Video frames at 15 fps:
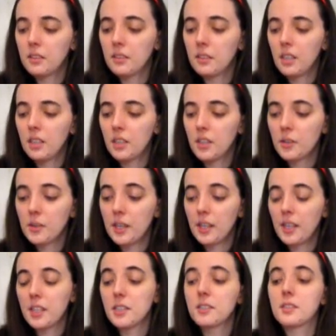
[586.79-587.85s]
another thing
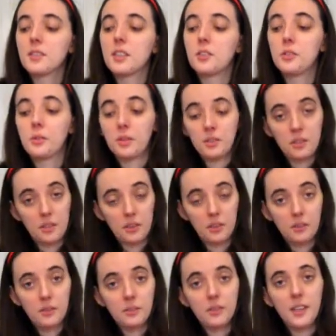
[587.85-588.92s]
is that you could
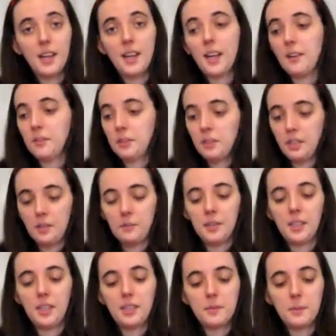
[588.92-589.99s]
do, I haven't done it with
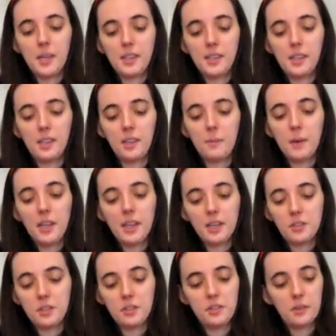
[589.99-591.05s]
these, but I think it might
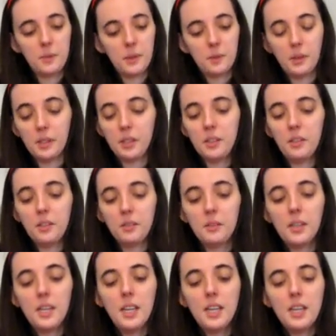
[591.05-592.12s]
actually be really cute,
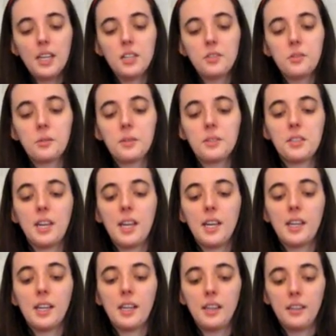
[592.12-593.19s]
is you could
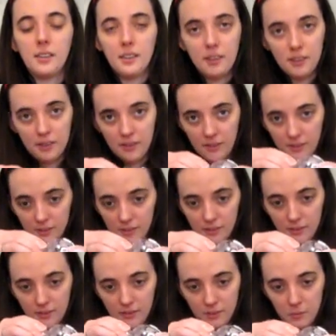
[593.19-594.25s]
take and
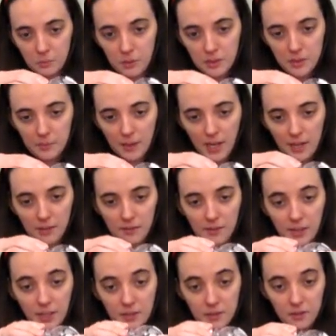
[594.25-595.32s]
put some kind of
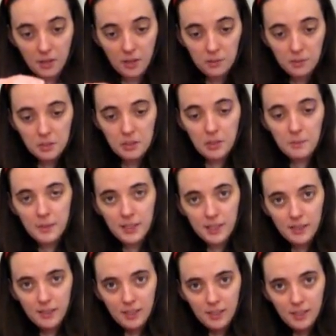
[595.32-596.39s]
fake snow or
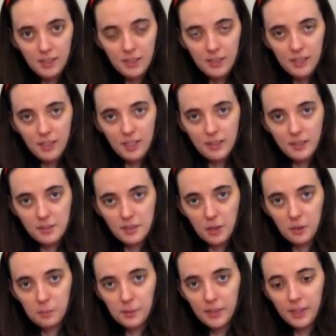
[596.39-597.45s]
something in this
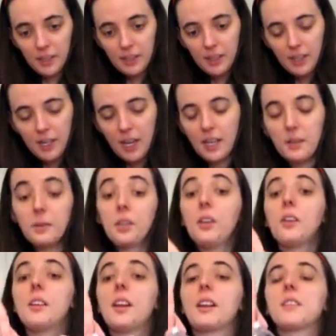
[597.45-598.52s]
opening, and it would
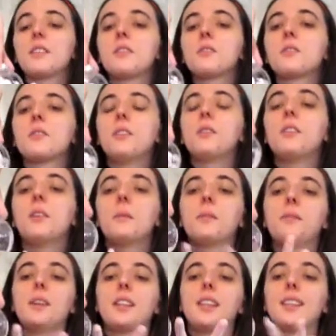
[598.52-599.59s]
look like a little snow globe
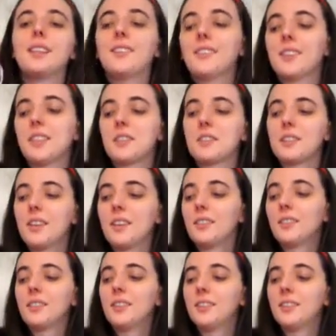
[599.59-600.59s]
effect, like they were in the snow.